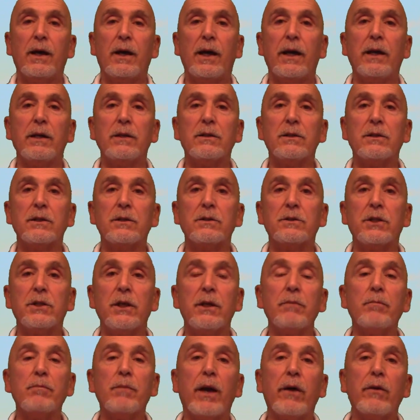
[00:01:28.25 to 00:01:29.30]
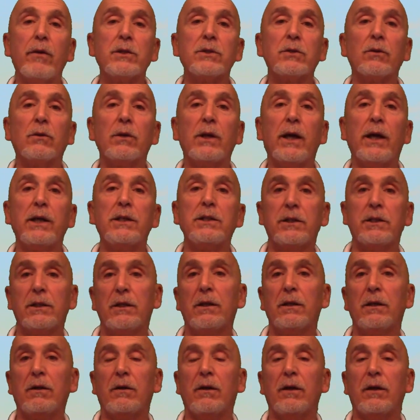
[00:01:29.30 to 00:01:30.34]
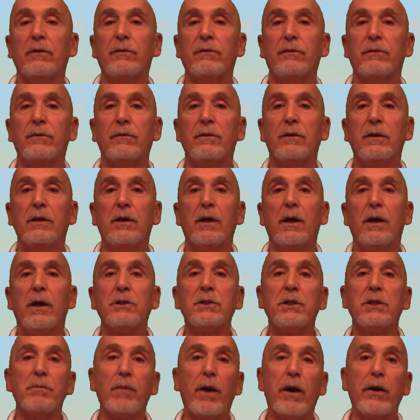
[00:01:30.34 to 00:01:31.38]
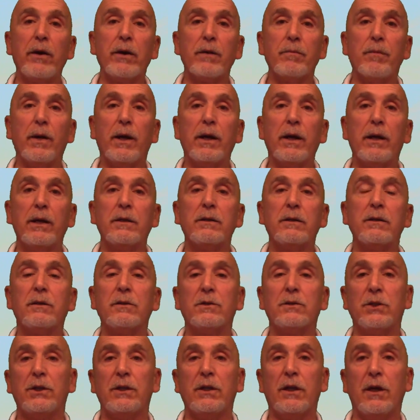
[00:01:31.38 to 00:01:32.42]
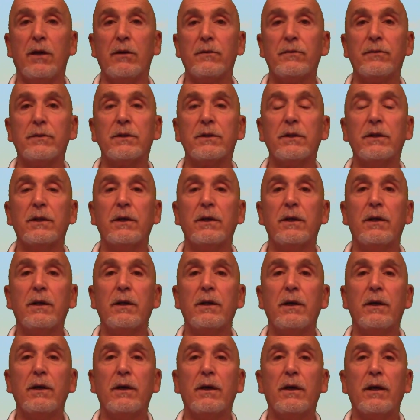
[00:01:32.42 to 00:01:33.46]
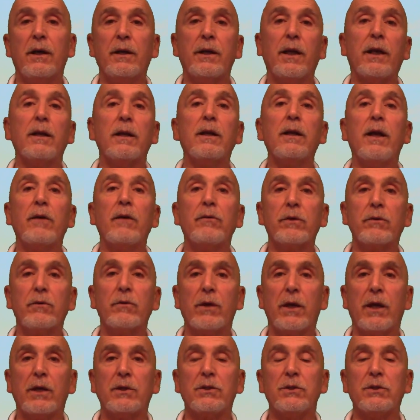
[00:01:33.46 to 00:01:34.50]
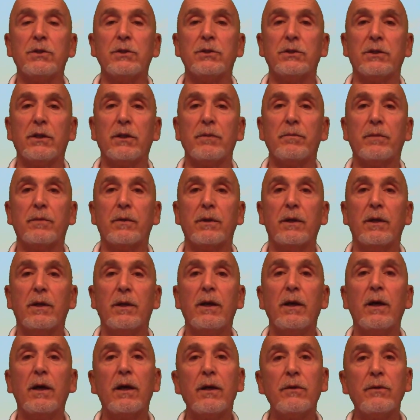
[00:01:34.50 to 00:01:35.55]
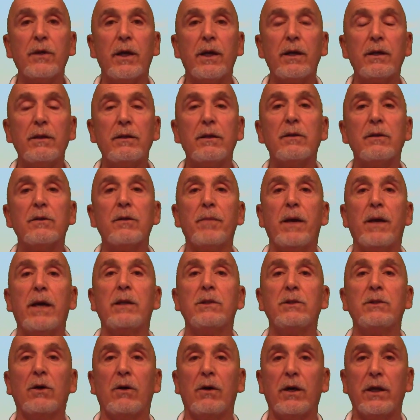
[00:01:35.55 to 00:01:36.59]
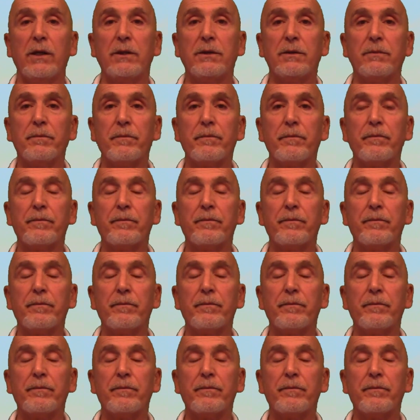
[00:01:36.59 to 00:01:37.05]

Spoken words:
And she didn't marry till late in her life. And she married a man she loved and had a loving relationship. And then the man died.